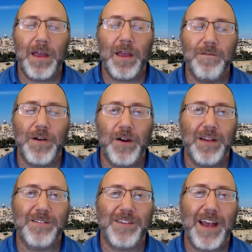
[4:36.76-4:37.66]
Very
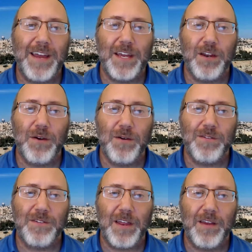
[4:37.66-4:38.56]
exciting news
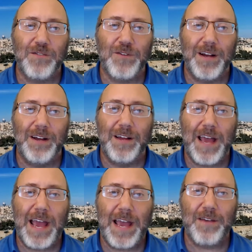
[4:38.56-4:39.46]
that Israel
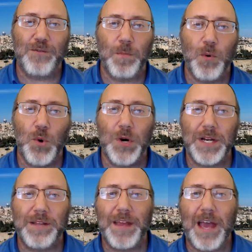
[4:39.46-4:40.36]
has
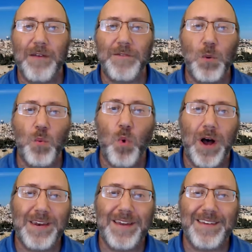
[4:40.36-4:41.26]
reported they have a
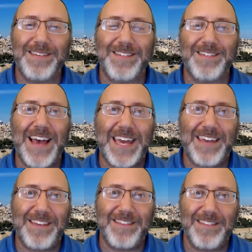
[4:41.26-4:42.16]
1
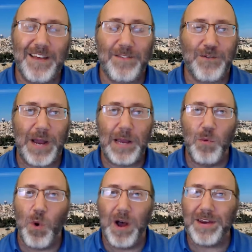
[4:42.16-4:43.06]
second, that's right,
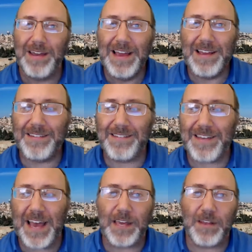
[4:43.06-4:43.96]
1
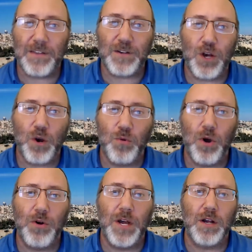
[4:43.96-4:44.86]
second
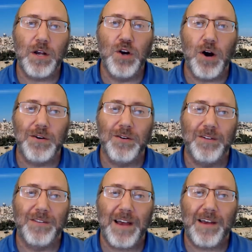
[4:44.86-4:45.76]
corona
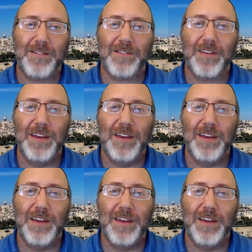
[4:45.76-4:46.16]
gargle test.